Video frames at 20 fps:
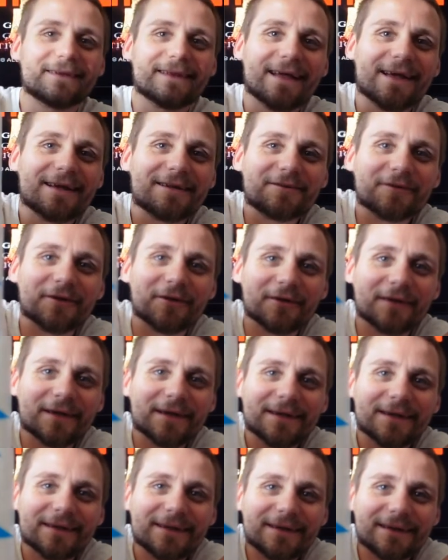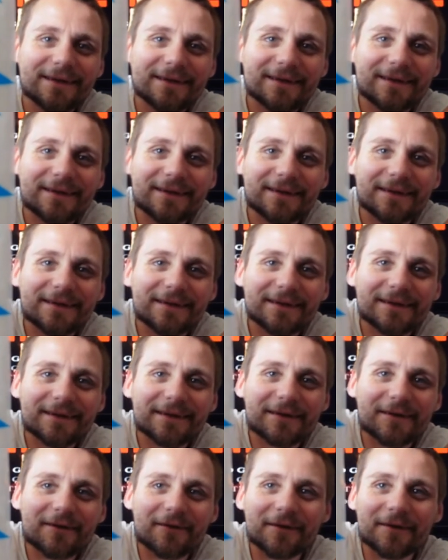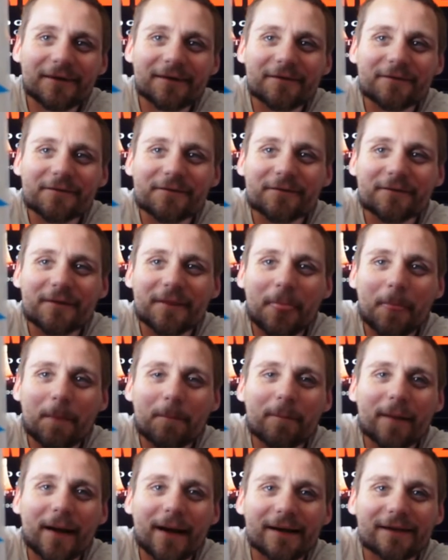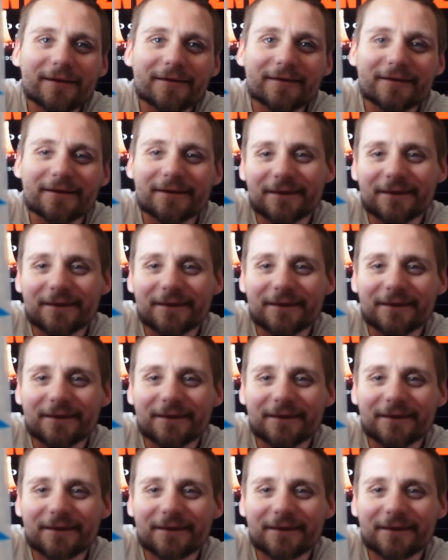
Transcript: the Hedgehog kind of packed